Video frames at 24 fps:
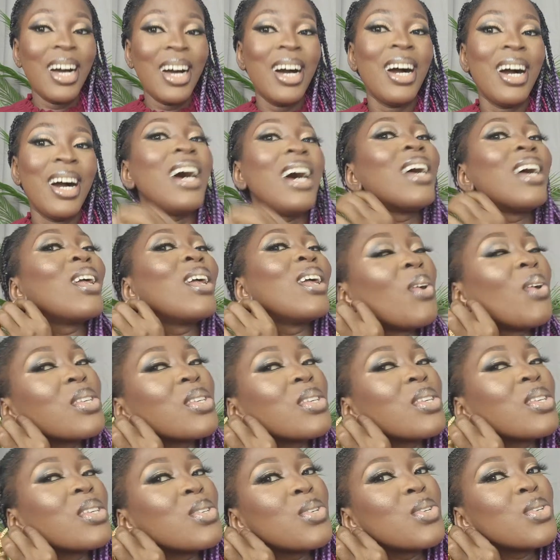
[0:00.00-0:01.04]
I don't know what
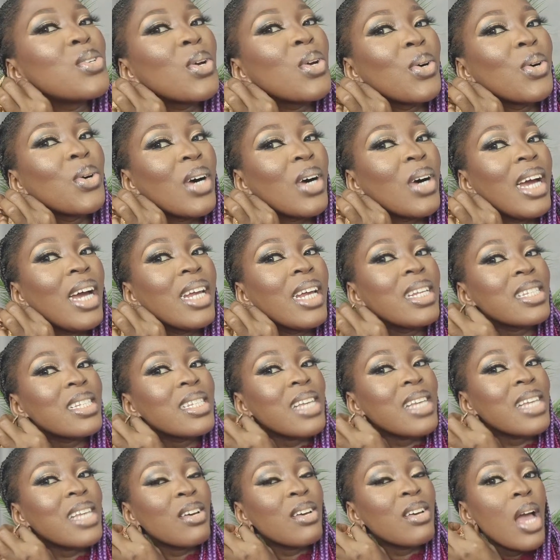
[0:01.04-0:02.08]
to do.
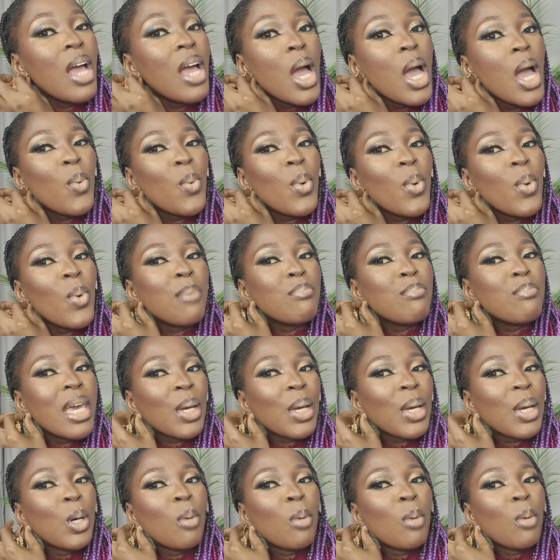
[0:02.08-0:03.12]
When I
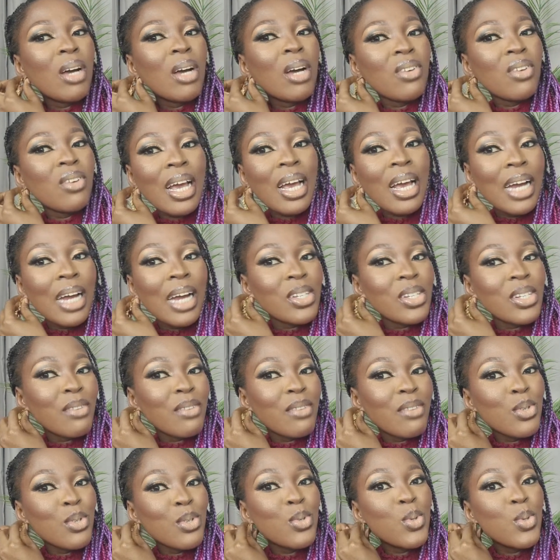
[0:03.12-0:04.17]
make up, I feel like I just have
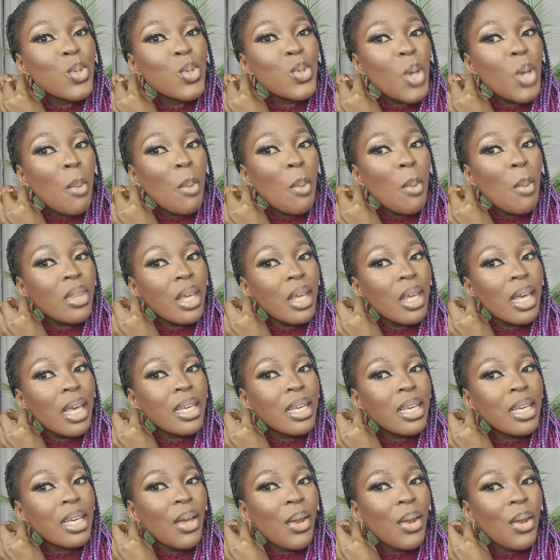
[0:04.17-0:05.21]
to do
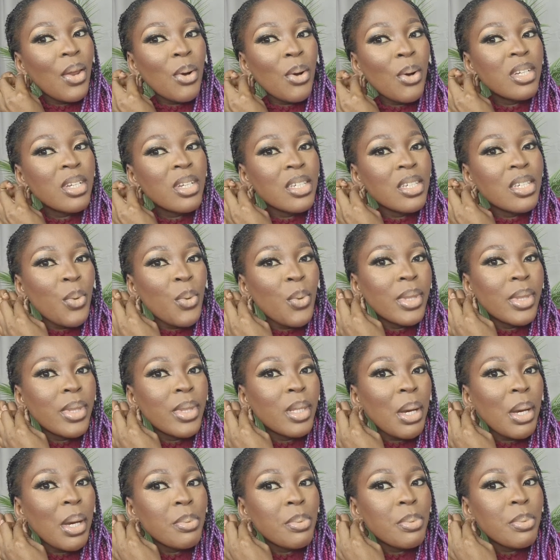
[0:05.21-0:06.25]
something. You don't want the
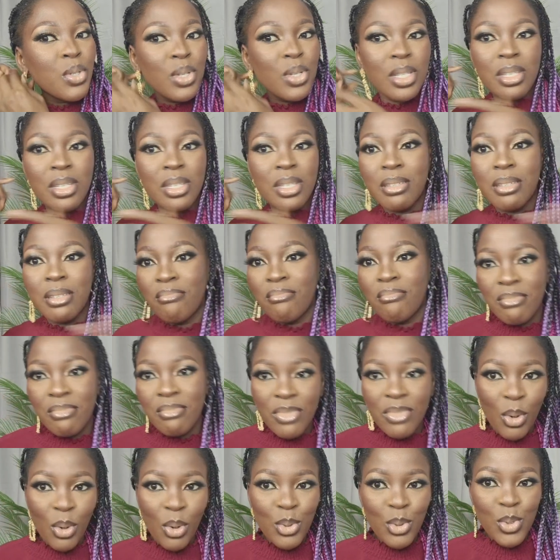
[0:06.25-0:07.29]
makeup to just
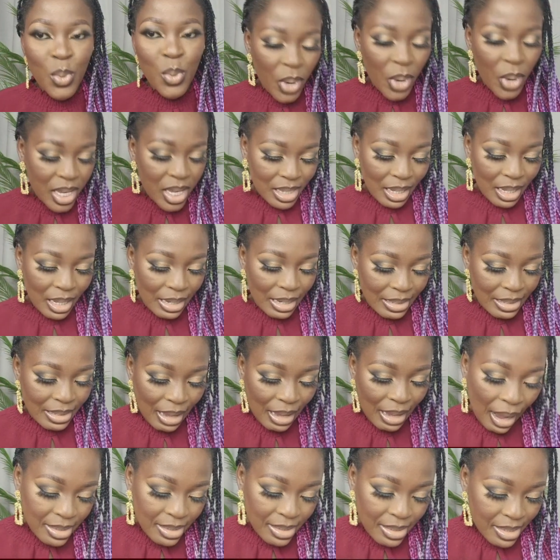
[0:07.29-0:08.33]
go to waste like
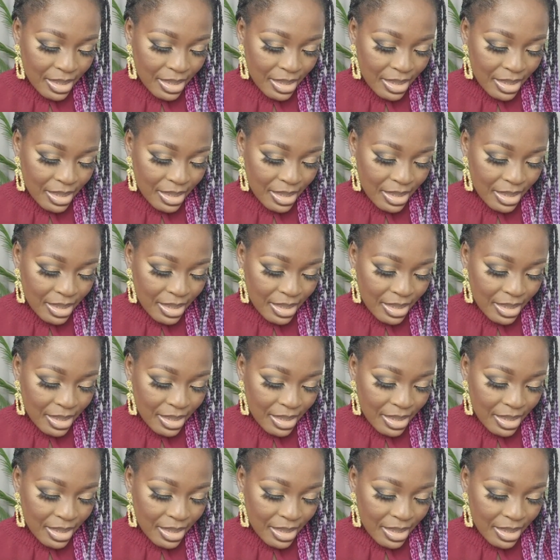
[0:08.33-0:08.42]
that.